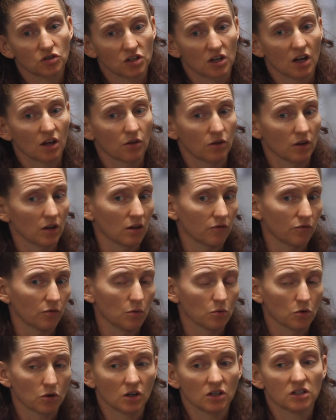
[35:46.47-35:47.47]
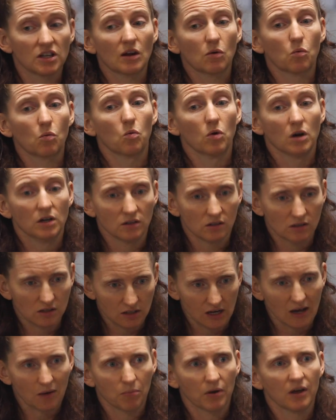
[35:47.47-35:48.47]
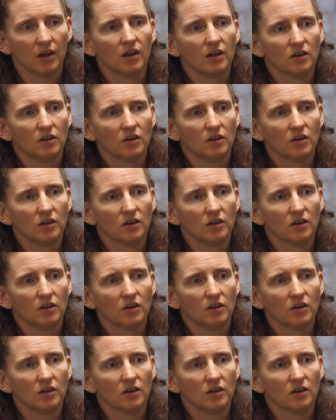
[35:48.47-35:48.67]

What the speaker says: And I think if we were going to take one step